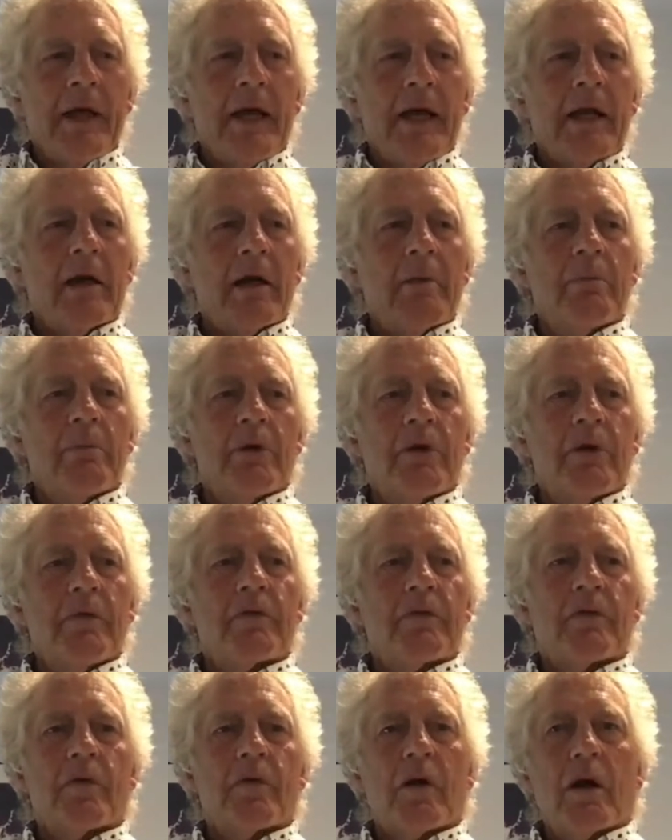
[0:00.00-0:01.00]
and I
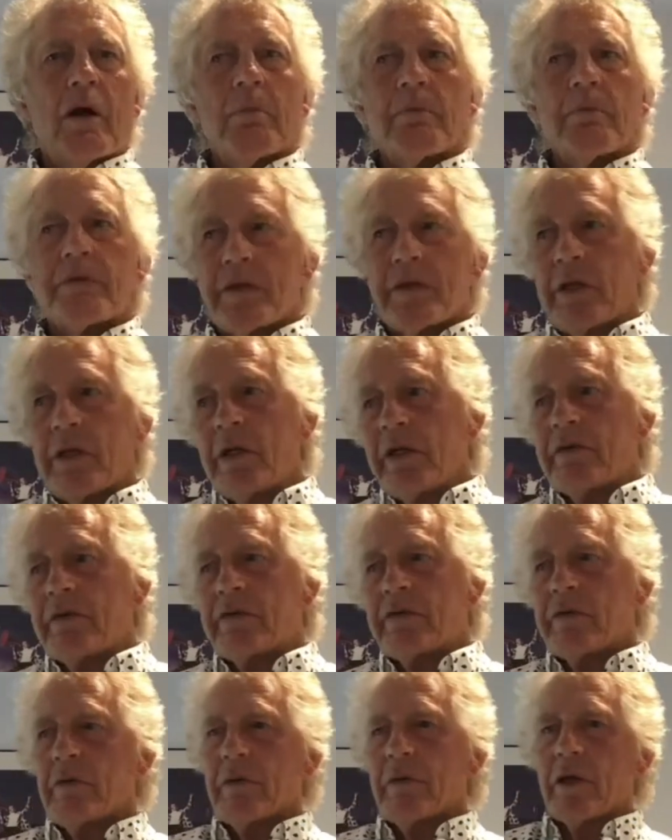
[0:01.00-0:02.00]
moved from Sydney
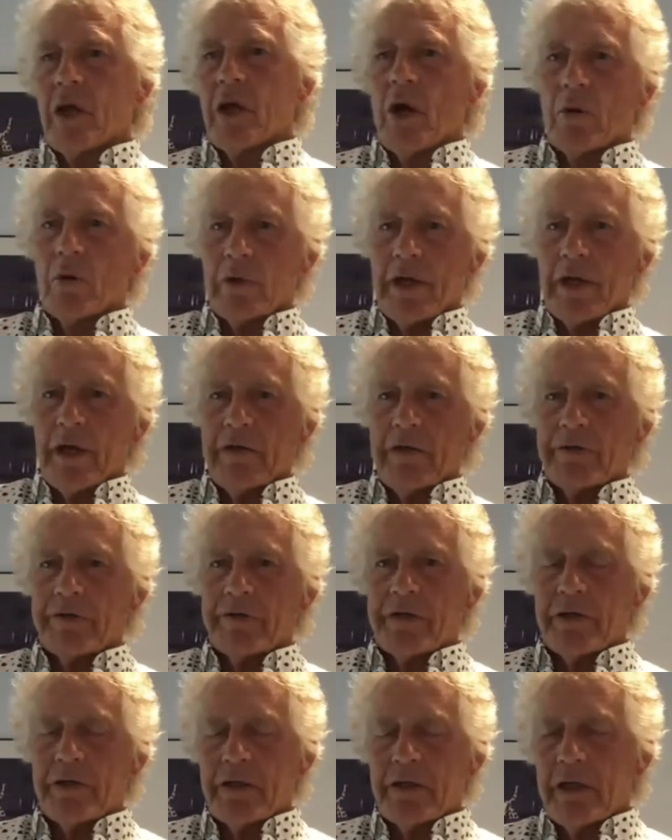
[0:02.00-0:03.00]
to the Gold
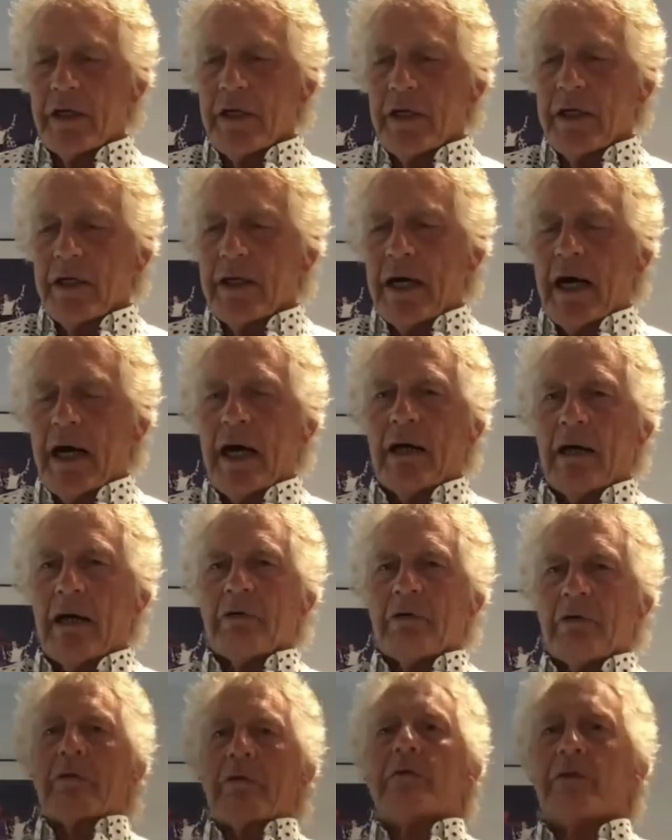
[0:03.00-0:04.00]
Coast
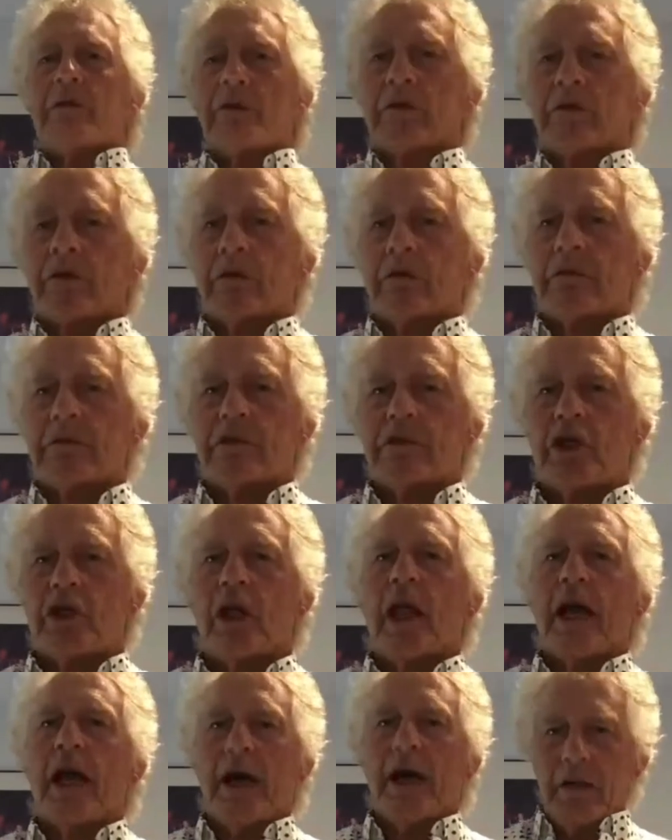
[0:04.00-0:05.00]
to
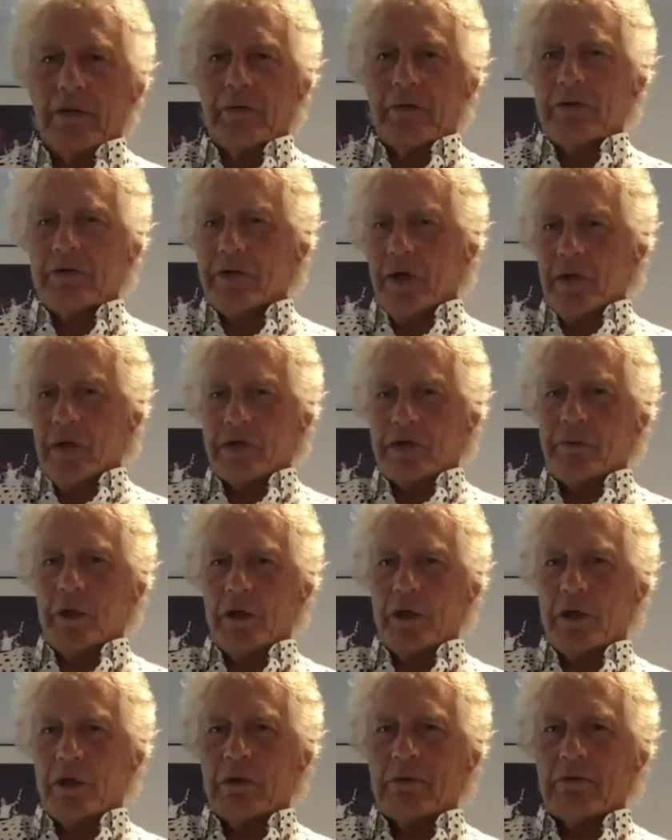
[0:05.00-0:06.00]
chill out, so to
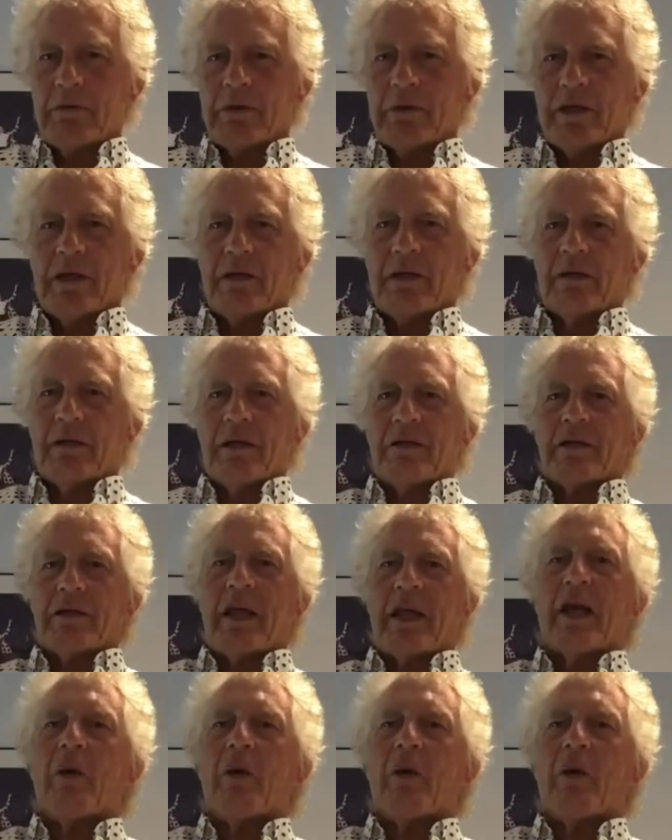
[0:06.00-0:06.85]
speak, and